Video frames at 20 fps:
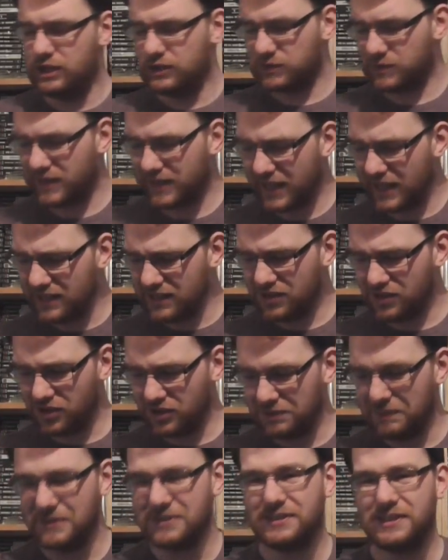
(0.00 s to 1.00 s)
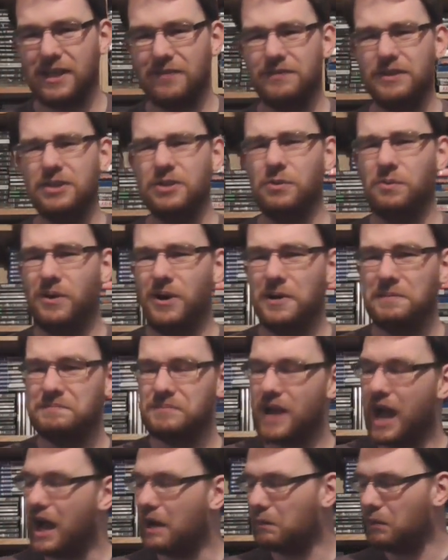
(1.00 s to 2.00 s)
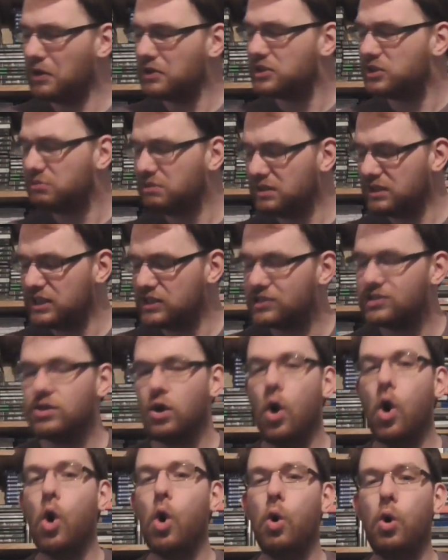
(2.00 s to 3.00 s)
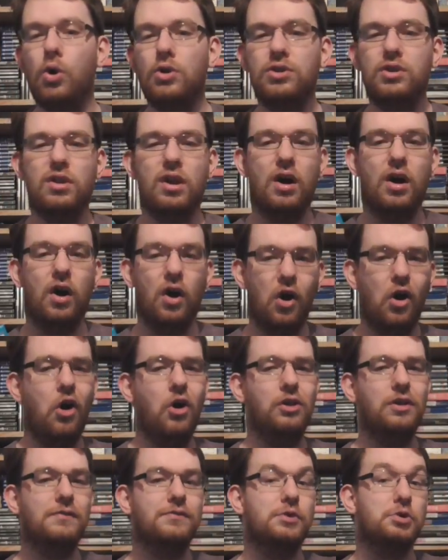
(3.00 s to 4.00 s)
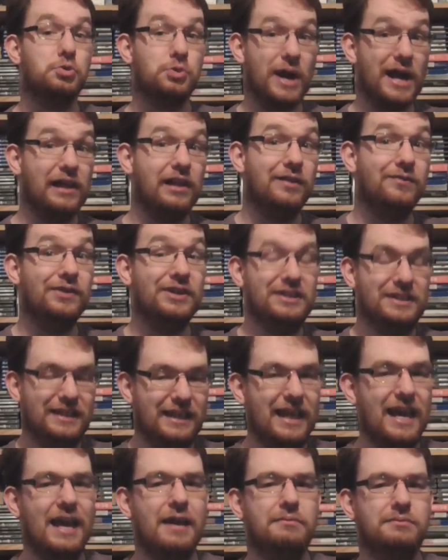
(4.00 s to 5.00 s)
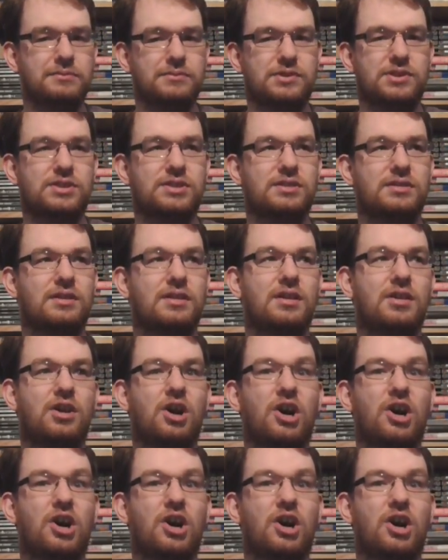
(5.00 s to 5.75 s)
So I kind of thought to myself, you know what? I want to at least own all of the relevant games,